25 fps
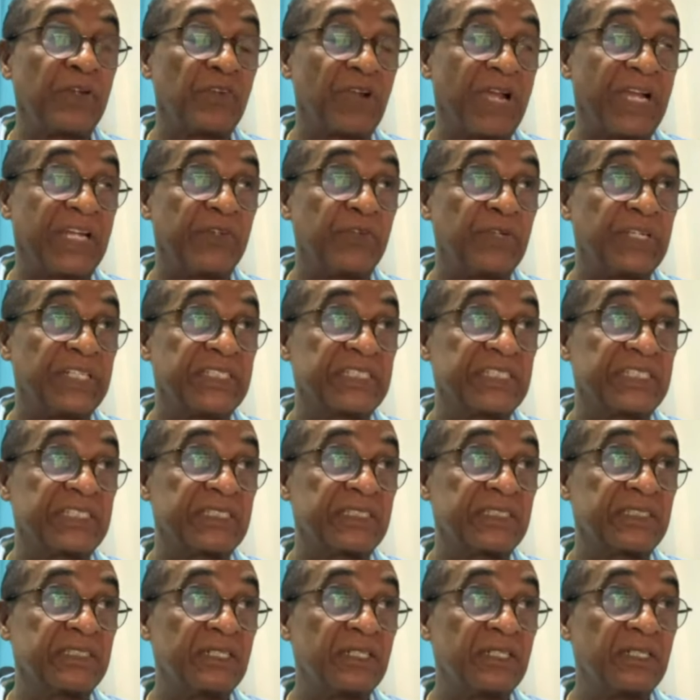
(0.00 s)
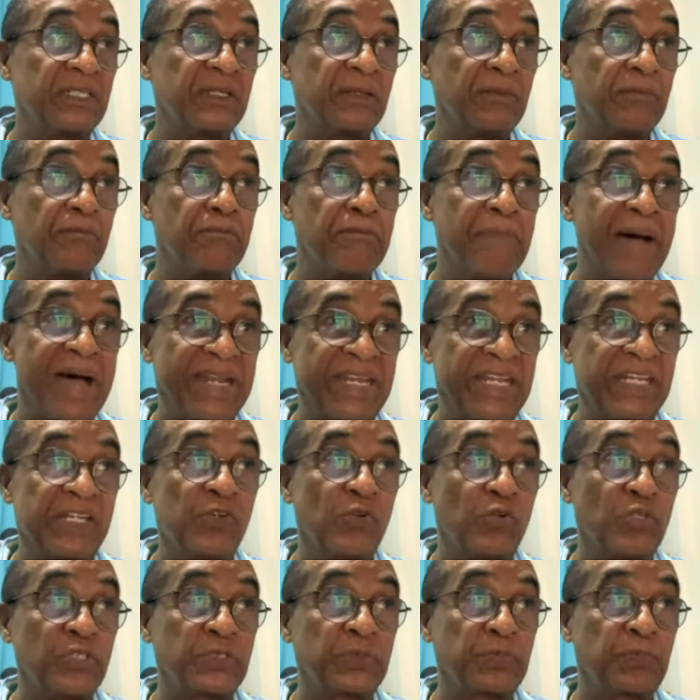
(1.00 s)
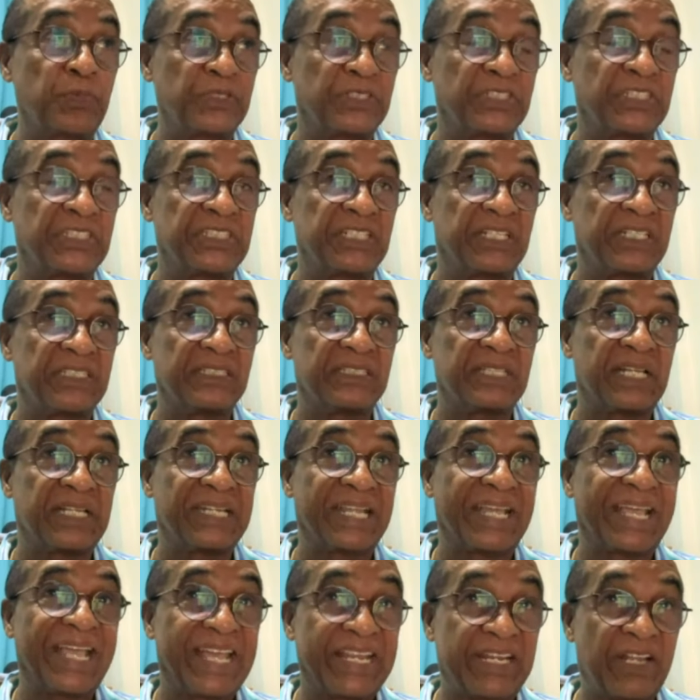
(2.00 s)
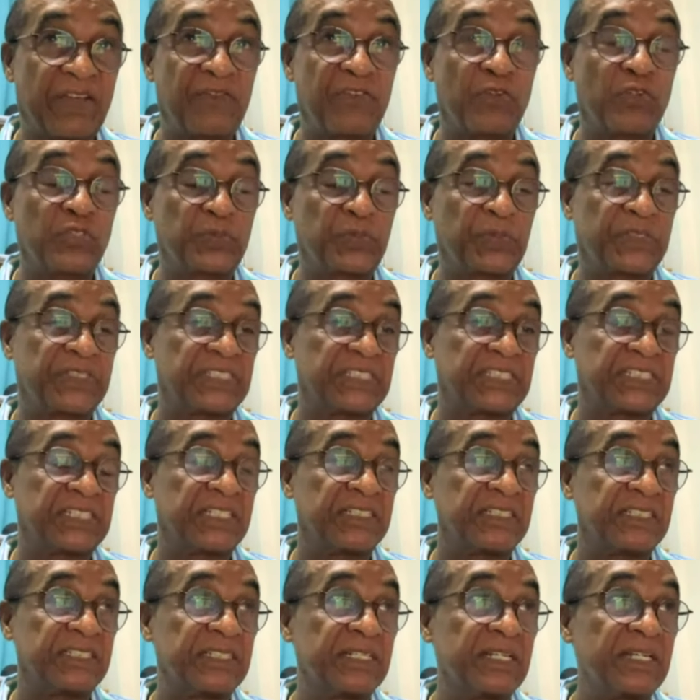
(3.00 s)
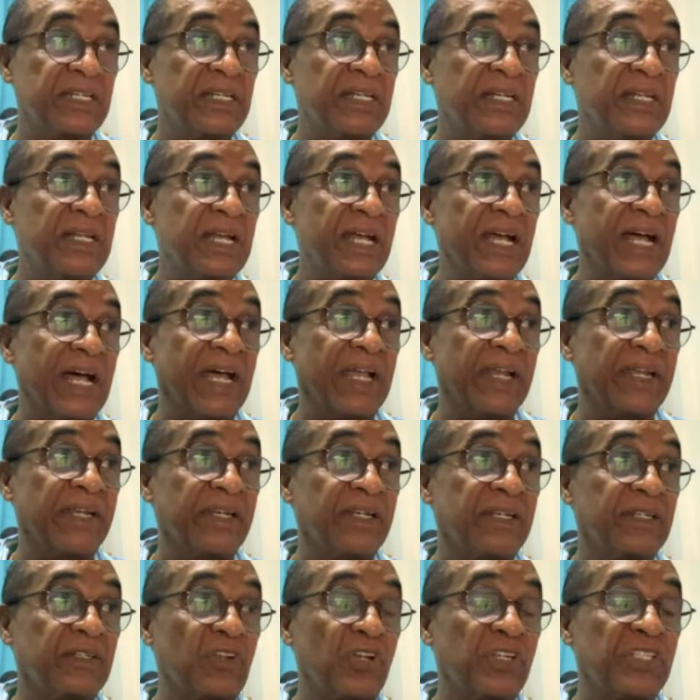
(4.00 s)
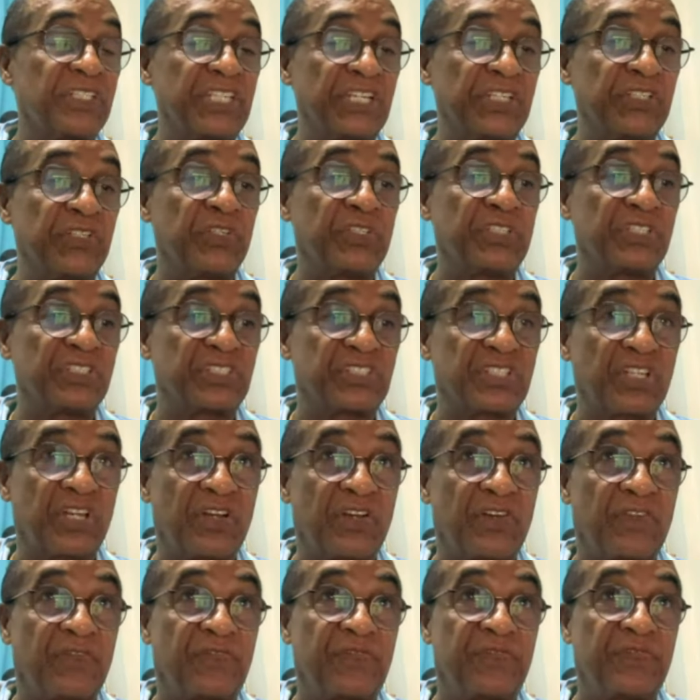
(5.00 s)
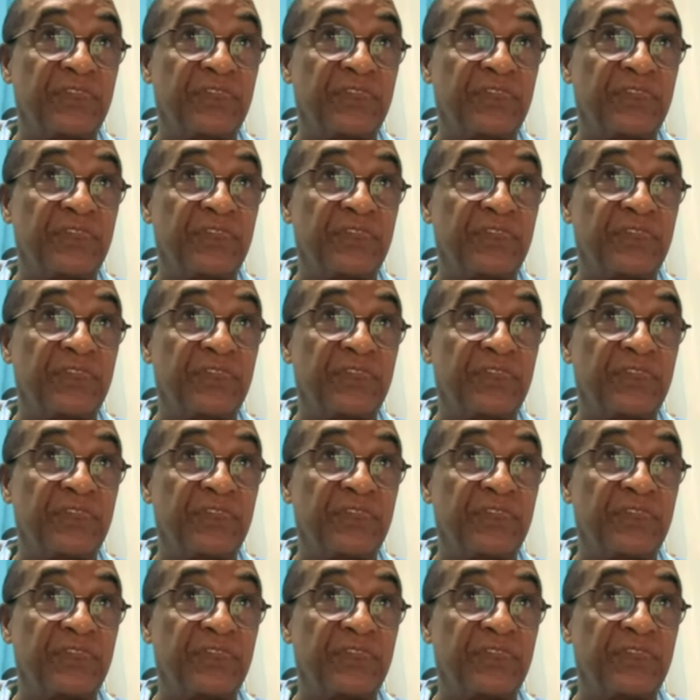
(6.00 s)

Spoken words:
graduates manning those positions, at the head of those positions, and continue to serve